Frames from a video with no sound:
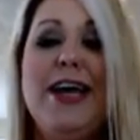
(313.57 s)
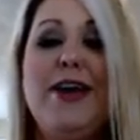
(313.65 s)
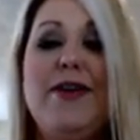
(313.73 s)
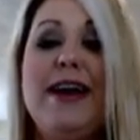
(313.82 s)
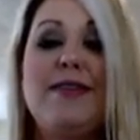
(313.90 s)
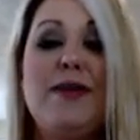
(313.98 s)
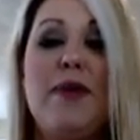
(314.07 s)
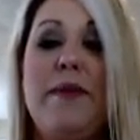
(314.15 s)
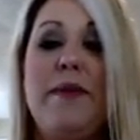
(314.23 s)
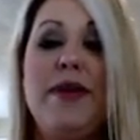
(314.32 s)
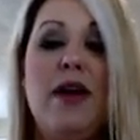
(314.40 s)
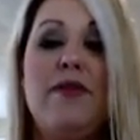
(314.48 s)
Cats are probably
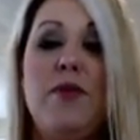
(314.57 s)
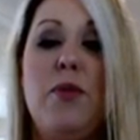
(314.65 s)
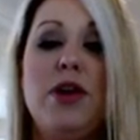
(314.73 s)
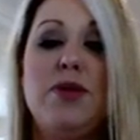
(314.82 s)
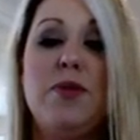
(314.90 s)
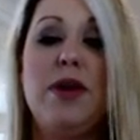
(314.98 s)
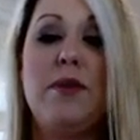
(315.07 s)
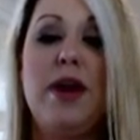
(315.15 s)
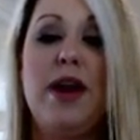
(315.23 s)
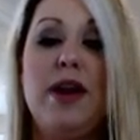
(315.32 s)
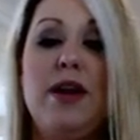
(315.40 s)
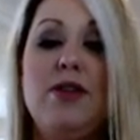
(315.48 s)
not even watching what I'm
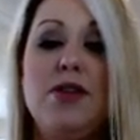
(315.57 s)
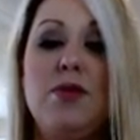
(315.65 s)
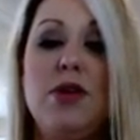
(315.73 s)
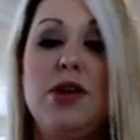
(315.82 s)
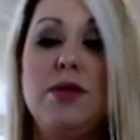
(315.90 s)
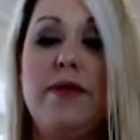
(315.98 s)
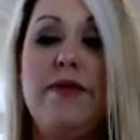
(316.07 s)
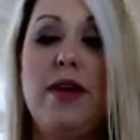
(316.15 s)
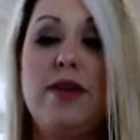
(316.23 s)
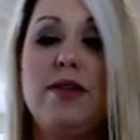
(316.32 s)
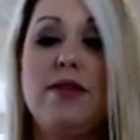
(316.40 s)
writing. You're just watching my face.